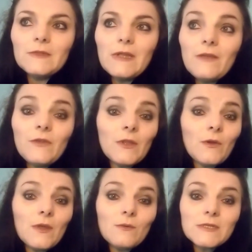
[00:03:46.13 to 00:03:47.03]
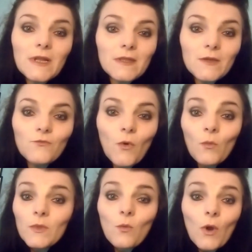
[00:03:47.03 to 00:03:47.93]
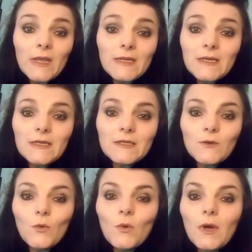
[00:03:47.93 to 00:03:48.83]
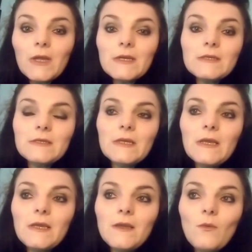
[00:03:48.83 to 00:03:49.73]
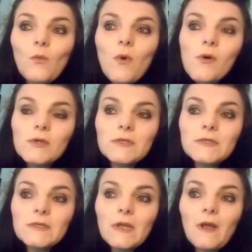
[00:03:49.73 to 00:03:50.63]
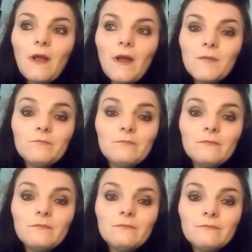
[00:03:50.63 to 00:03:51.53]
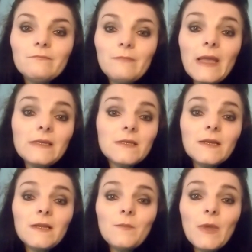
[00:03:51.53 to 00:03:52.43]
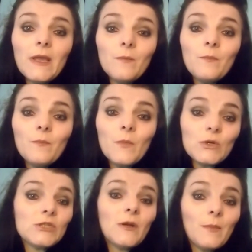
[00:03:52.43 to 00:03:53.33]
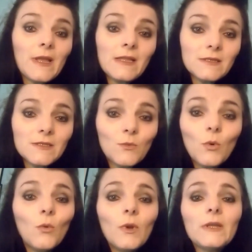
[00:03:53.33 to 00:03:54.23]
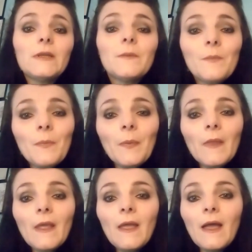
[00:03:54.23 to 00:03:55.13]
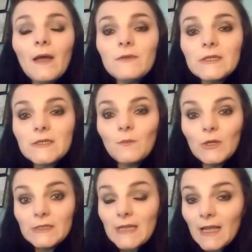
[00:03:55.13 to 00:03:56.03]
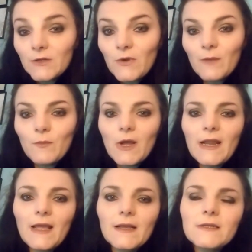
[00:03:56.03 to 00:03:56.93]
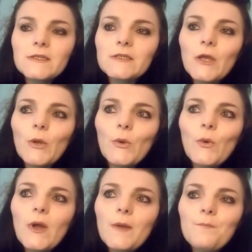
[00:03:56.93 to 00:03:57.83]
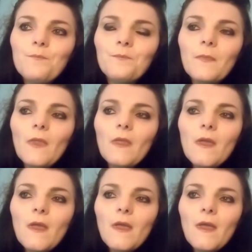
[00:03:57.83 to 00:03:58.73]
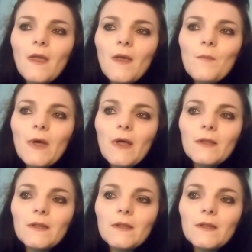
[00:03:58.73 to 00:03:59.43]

even though there was nothing wrong with what he did, all I could see was basically being pushed up against a wall and having someone's hand around my neck. So, but